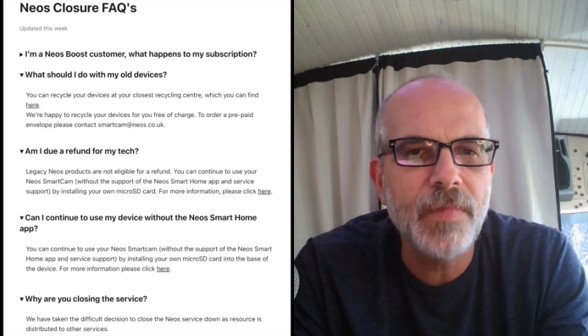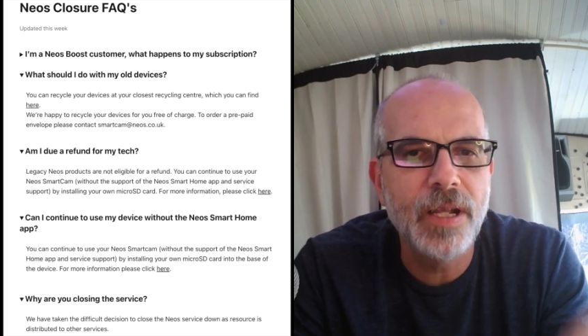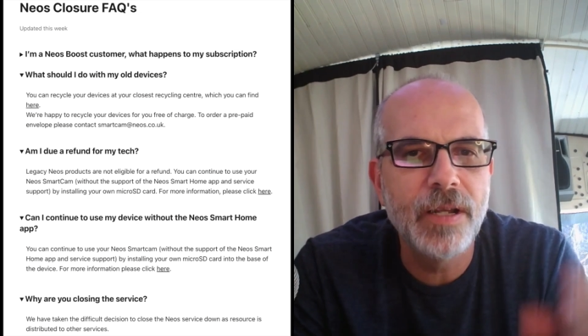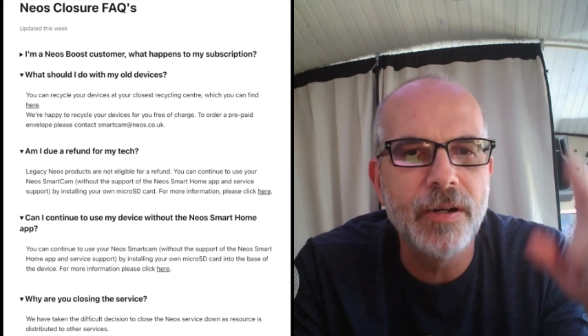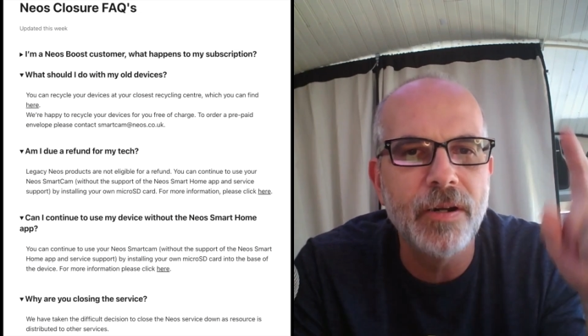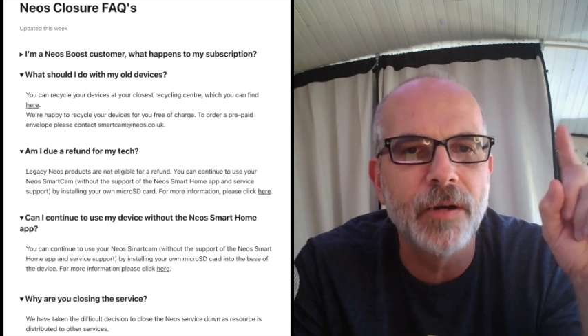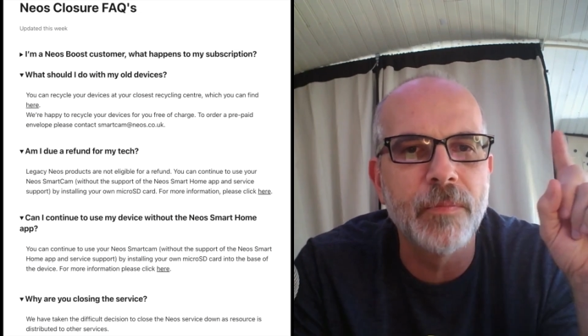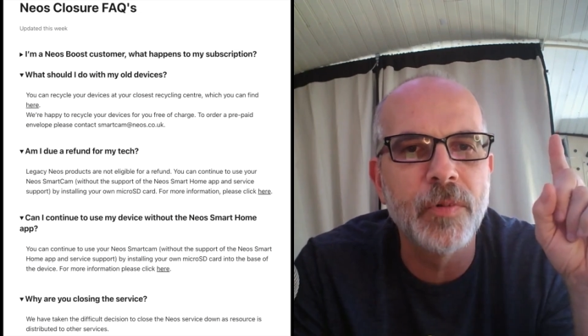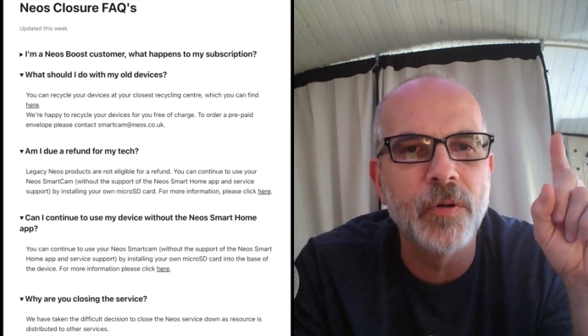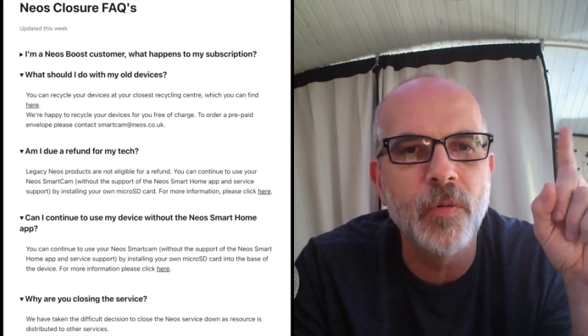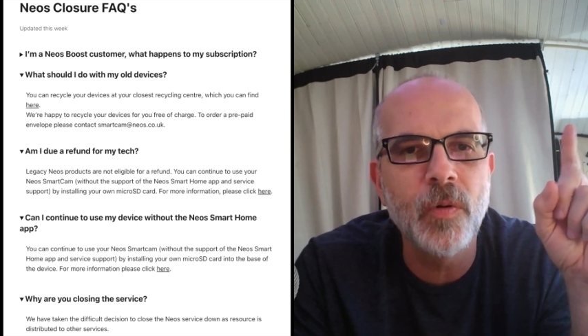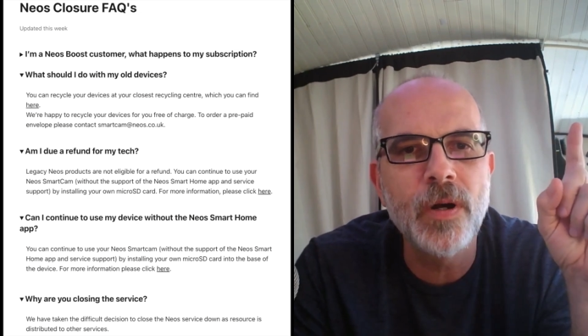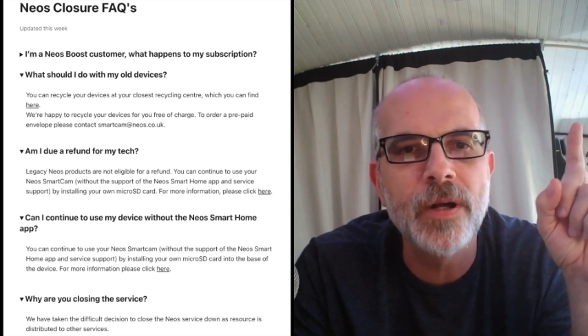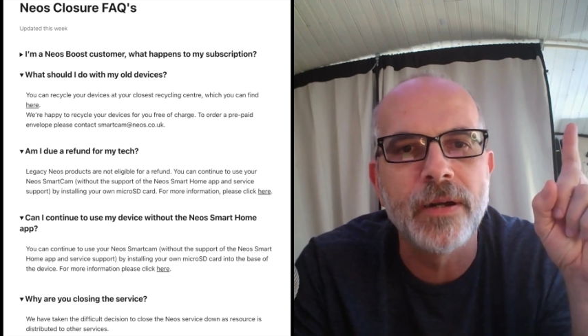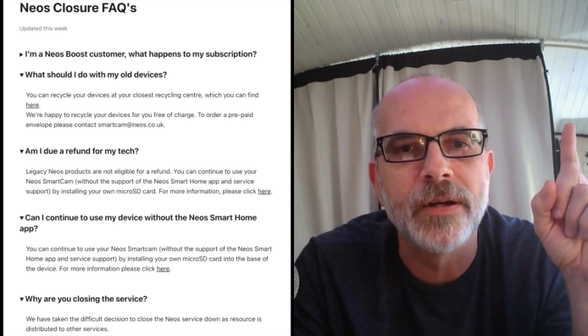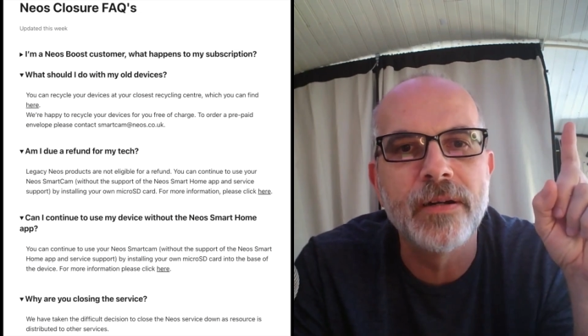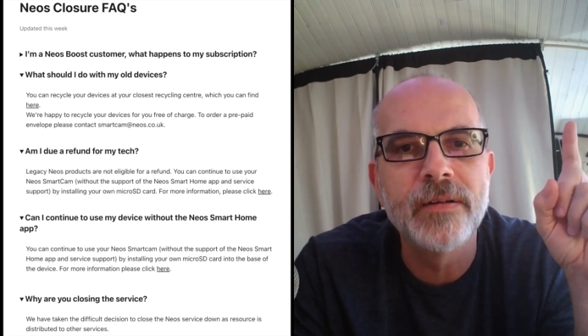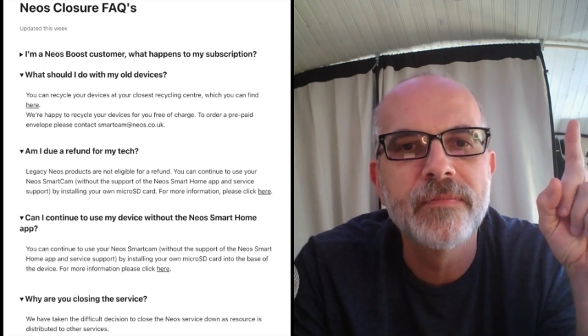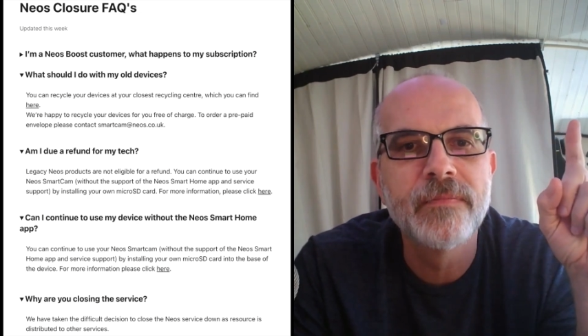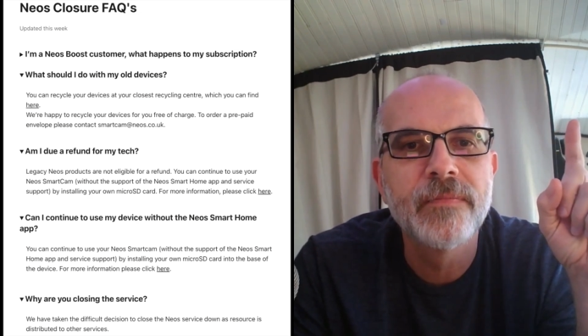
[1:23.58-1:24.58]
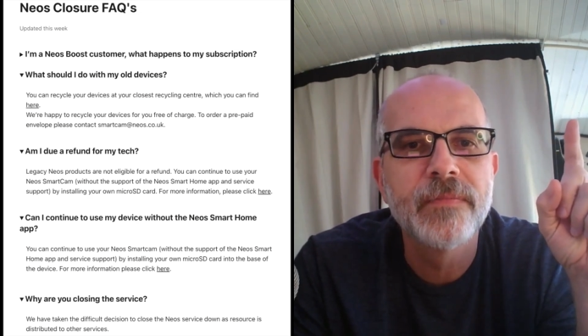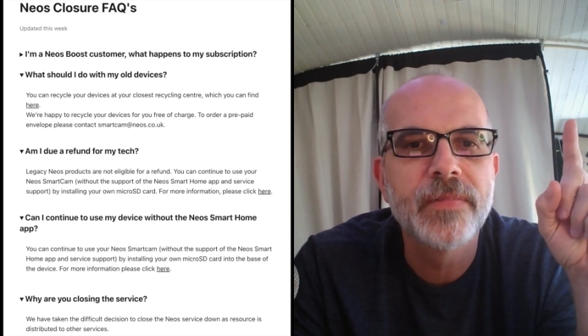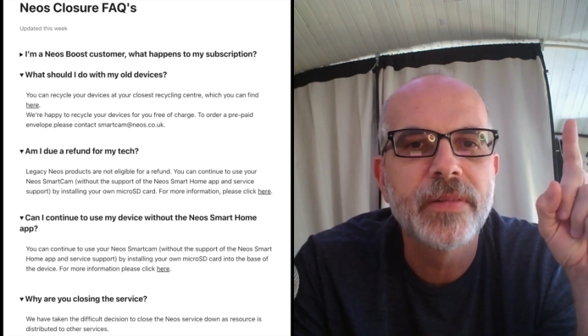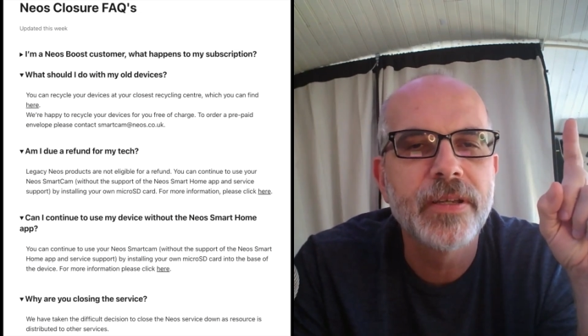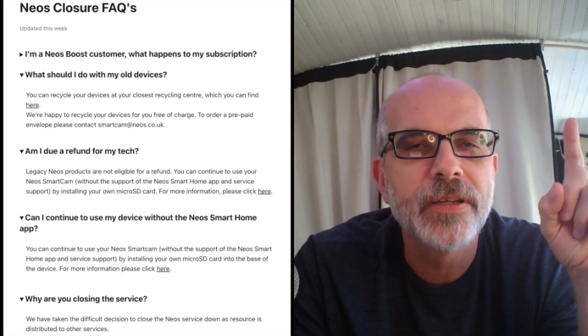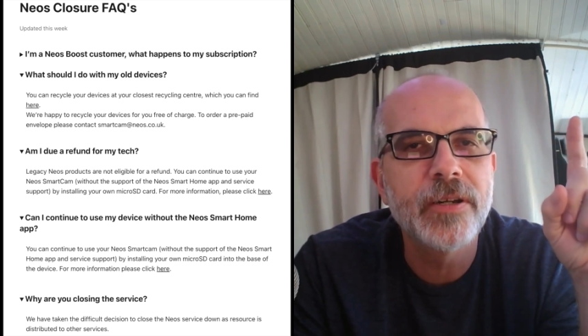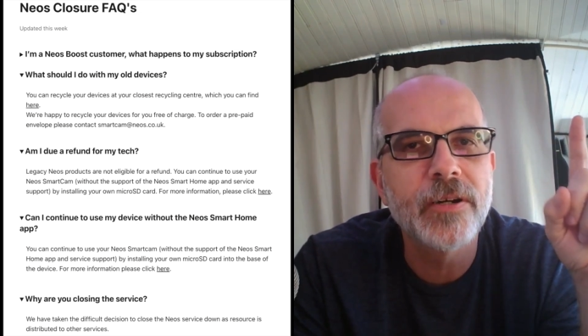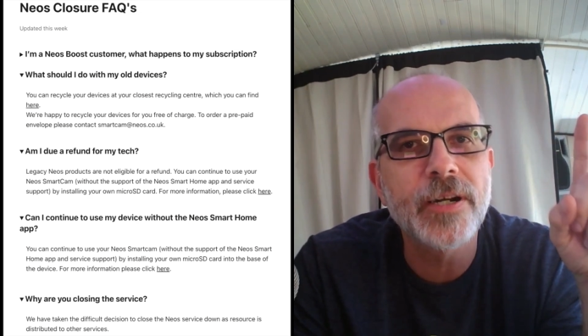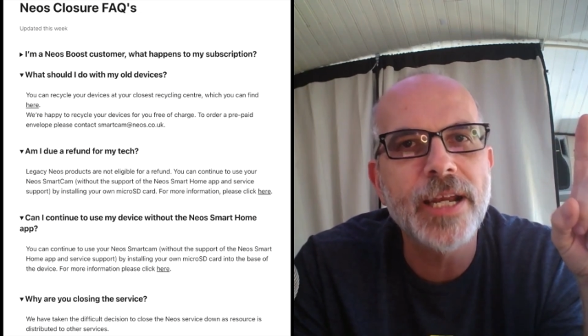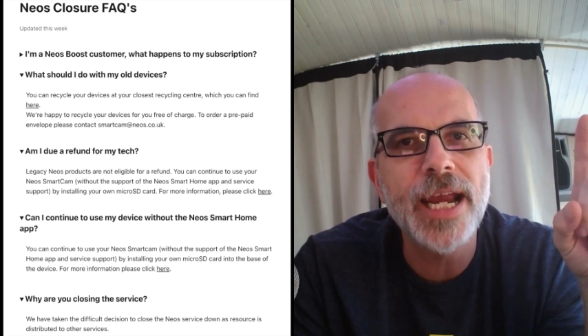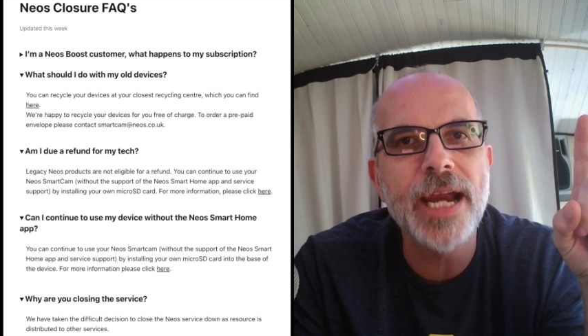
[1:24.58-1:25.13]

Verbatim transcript: Number 1. Your